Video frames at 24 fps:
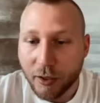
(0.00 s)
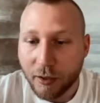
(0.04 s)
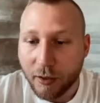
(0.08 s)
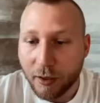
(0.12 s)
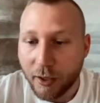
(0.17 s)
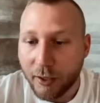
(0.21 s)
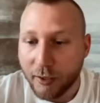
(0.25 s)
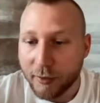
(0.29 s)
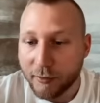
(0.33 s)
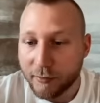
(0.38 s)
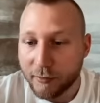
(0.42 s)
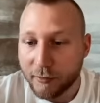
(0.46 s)

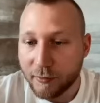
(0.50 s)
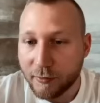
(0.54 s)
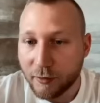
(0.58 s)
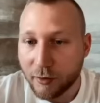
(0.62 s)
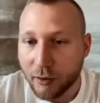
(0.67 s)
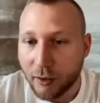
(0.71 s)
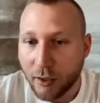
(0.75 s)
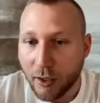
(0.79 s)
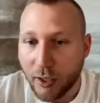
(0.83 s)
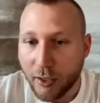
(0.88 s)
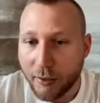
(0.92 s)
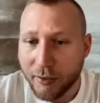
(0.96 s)
as
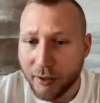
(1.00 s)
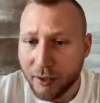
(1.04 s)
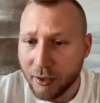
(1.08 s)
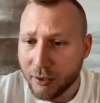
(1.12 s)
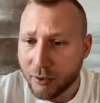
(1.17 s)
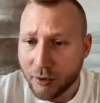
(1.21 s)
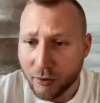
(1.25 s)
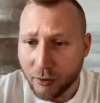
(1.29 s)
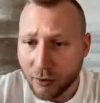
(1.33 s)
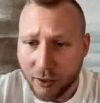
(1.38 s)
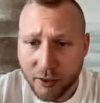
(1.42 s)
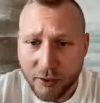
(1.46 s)
I think in
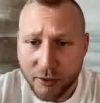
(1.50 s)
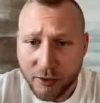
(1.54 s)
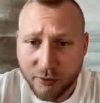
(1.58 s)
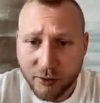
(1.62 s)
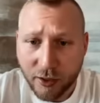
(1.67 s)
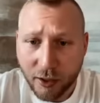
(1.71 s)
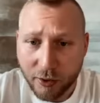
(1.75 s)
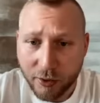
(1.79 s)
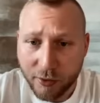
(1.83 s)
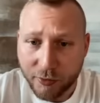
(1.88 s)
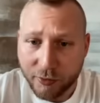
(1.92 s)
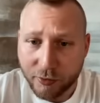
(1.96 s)
the
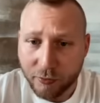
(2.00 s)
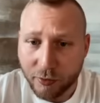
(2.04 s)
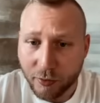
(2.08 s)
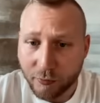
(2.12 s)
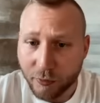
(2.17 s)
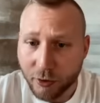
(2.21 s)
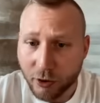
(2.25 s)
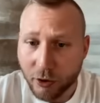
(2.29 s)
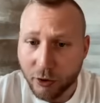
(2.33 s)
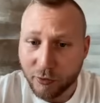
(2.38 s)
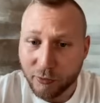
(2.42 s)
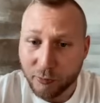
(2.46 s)
entire history of the
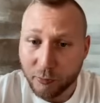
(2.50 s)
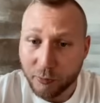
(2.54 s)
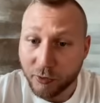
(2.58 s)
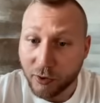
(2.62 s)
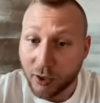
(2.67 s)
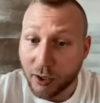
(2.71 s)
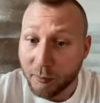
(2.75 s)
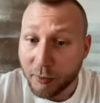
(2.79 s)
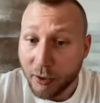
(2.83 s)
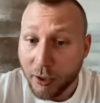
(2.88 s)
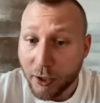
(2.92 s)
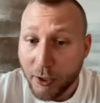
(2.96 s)
Cosmos
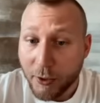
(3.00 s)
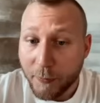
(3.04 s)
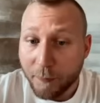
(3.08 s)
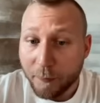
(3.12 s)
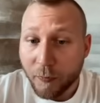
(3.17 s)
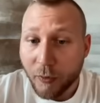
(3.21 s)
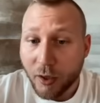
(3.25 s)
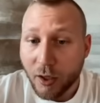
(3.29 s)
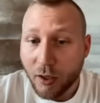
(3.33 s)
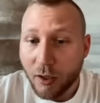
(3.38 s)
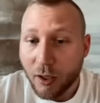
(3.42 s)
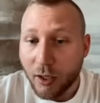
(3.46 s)
Hub.
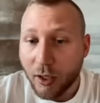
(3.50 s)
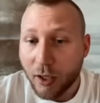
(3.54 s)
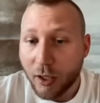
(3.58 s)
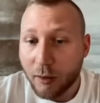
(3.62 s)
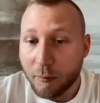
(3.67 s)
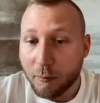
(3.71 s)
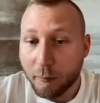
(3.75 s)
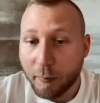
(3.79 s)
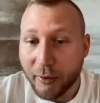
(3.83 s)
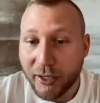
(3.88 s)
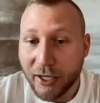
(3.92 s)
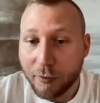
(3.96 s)

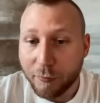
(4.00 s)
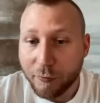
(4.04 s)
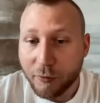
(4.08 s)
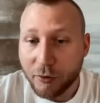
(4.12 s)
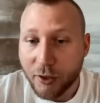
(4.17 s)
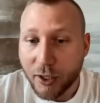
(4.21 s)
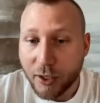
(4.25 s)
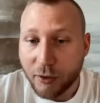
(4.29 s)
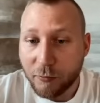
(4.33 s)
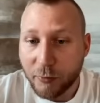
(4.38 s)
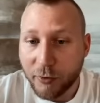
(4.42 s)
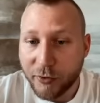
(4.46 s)
But after
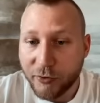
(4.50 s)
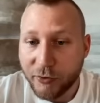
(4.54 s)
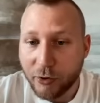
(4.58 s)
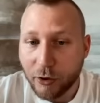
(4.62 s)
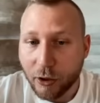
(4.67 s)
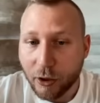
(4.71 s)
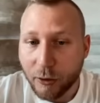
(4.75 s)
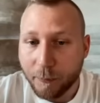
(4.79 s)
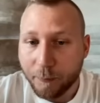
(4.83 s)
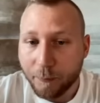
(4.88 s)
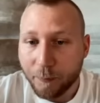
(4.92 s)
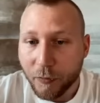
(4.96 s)
that, we
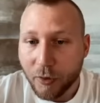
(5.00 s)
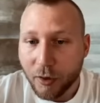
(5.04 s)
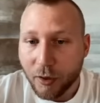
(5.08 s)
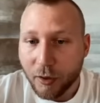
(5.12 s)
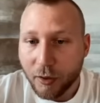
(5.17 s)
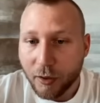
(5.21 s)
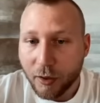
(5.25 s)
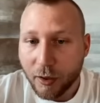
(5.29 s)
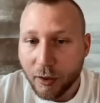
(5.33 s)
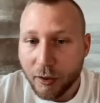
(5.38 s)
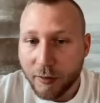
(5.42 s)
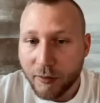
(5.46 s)
saw
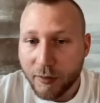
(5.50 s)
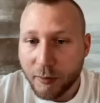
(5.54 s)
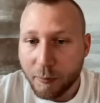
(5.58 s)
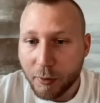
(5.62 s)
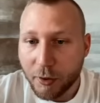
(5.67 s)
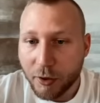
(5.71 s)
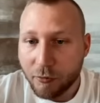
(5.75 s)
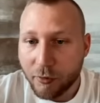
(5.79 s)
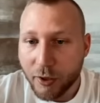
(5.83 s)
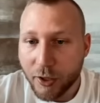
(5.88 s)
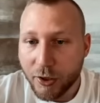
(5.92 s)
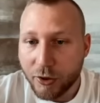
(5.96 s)
the
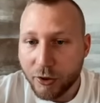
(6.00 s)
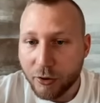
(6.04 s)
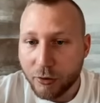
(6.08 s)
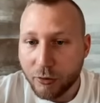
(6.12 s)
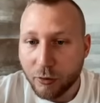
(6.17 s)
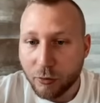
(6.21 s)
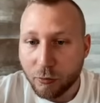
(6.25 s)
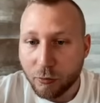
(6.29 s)
bonded ratio